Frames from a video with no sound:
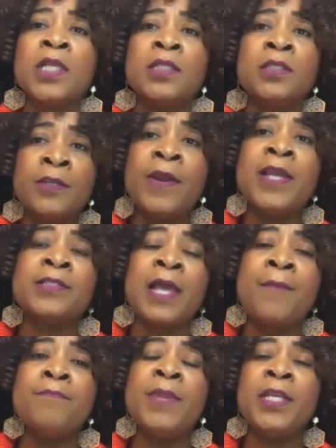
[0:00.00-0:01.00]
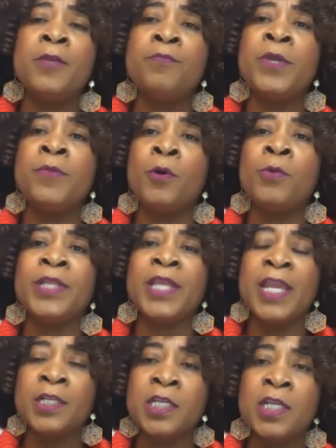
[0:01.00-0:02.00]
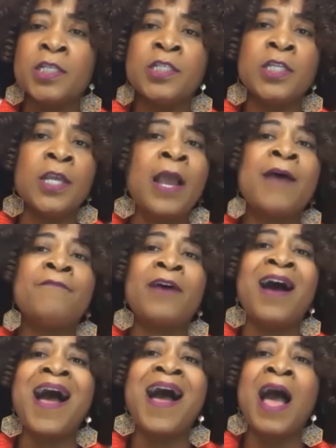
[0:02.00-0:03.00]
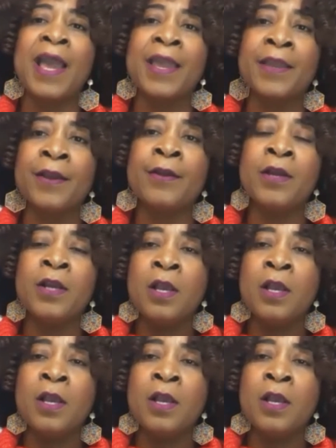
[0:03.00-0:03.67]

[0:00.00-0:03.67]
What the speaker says: consider is that many people with ADHD have a higher